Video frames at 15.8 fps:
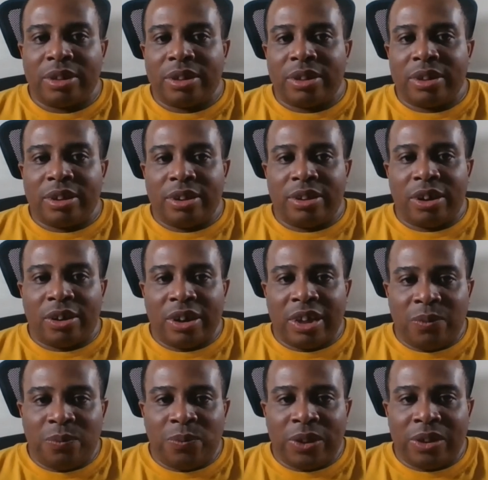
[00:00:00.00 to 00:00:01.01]
You know,
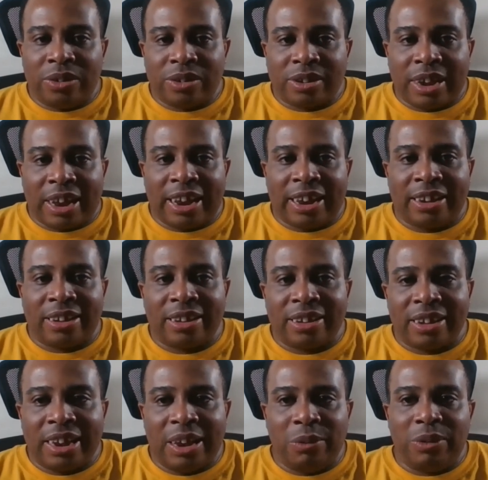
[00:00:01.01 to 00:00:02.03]
he feels like
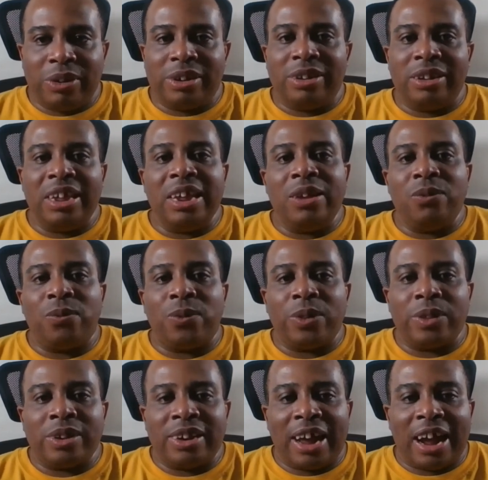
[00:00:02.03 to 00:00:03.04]
he would leave for
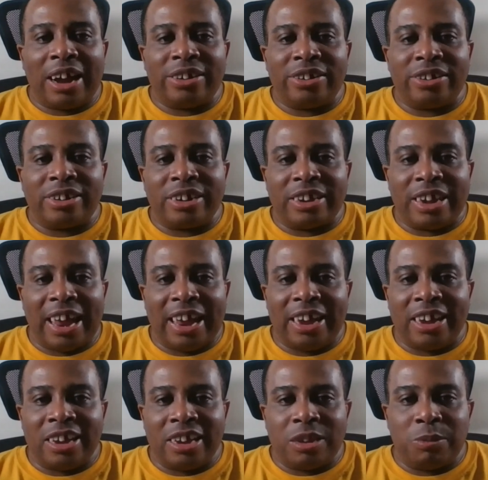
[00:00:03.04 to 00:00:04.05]
the Dodgers and
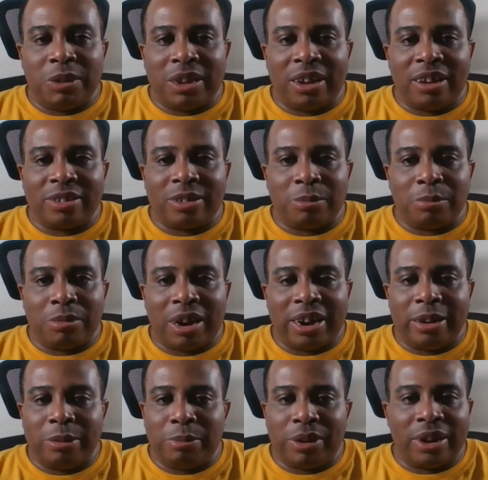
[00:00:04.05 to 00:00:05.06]
Yankees because of
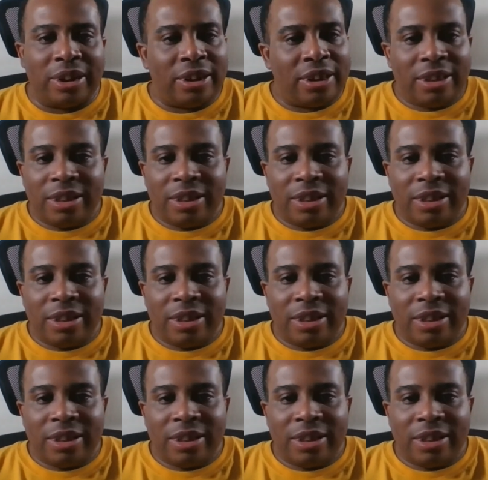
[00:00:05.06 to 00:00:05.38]
money, but